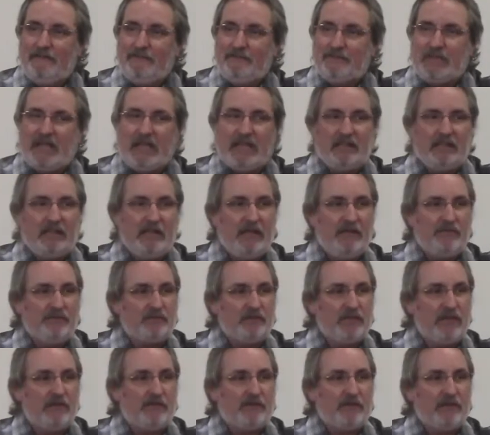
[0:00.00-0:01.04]
They left
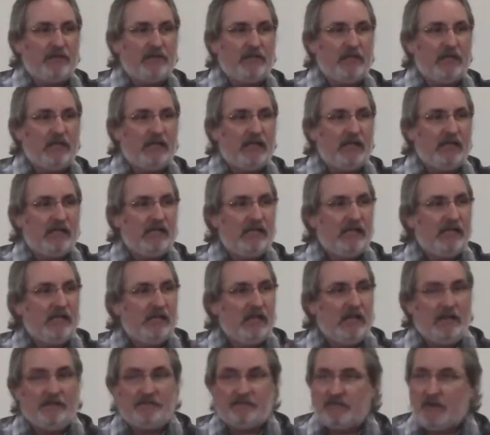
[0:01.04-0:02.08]
everything
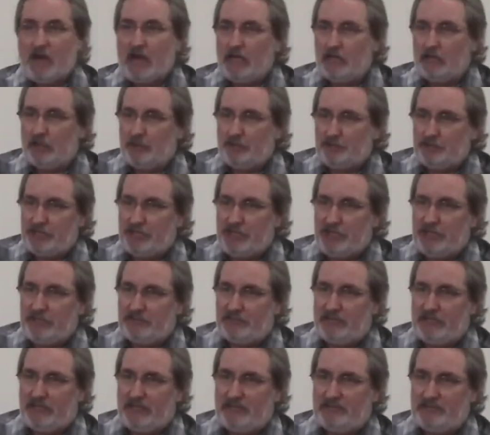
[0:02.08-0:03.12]
and followed
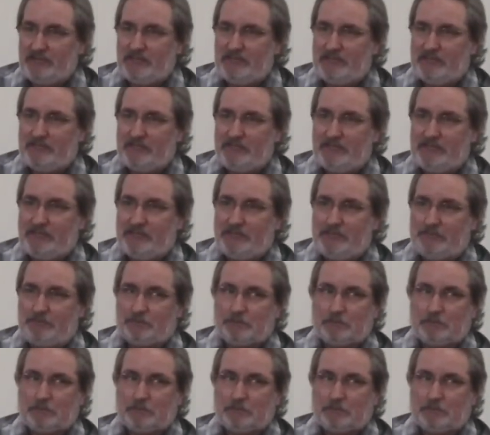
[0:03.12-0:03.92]
Jesus.